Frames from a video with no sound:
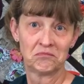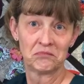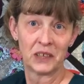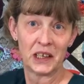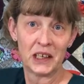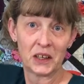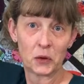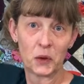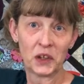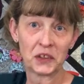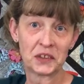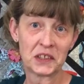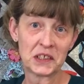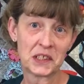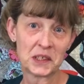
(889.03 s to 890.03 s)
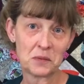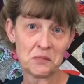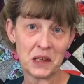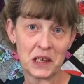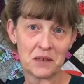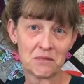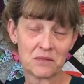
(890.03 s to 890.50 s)
In a quilt, this is
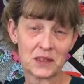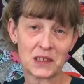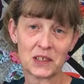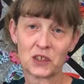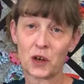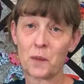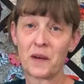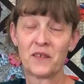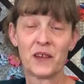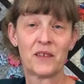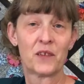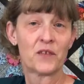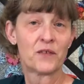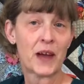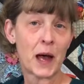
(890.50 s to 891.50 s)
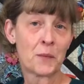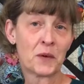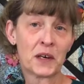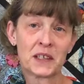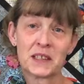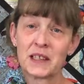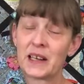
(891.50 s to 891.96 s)
me. This is all my favorite
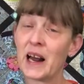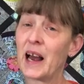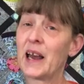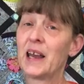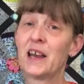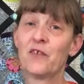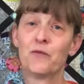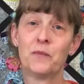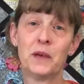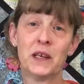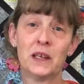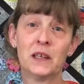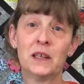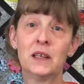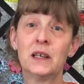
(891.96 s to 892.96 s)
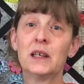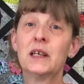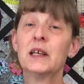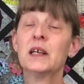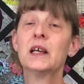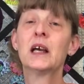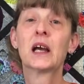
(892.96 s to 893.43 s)
fabrics that I have been
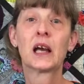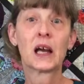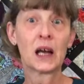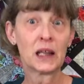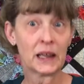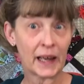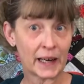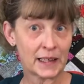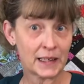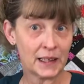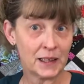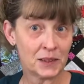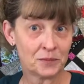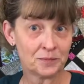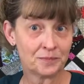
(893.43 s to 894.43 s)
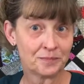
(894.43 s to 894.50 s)
collecting.